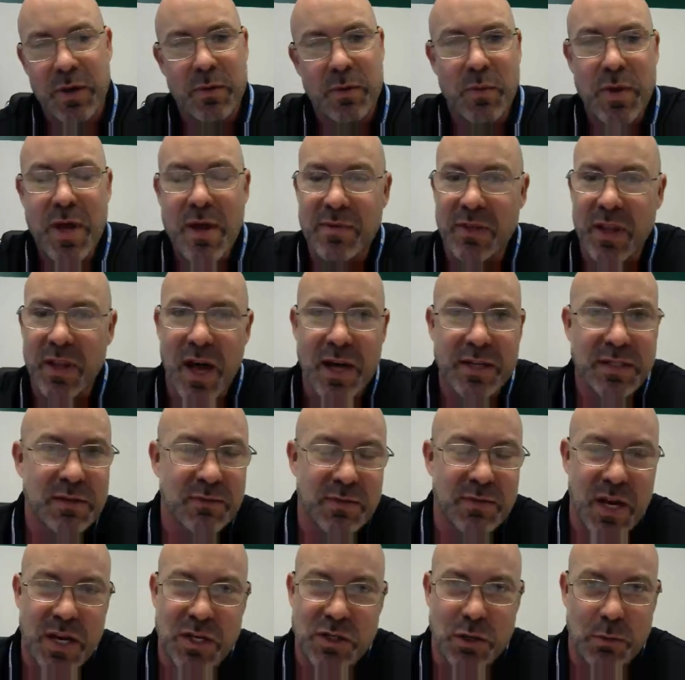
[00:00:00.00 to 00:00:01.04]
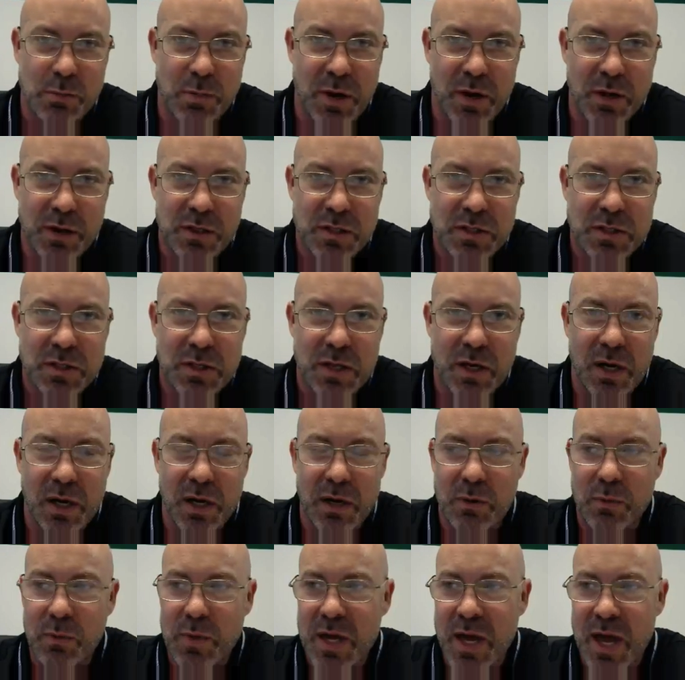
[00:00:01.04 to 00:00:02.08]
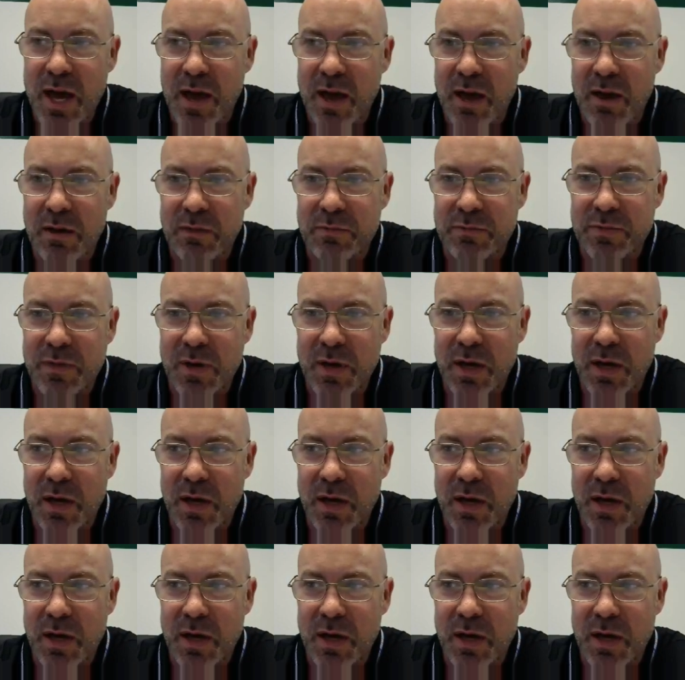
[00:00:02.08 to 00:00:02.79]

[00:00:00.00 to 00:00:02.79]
We have lots of nature parks. We have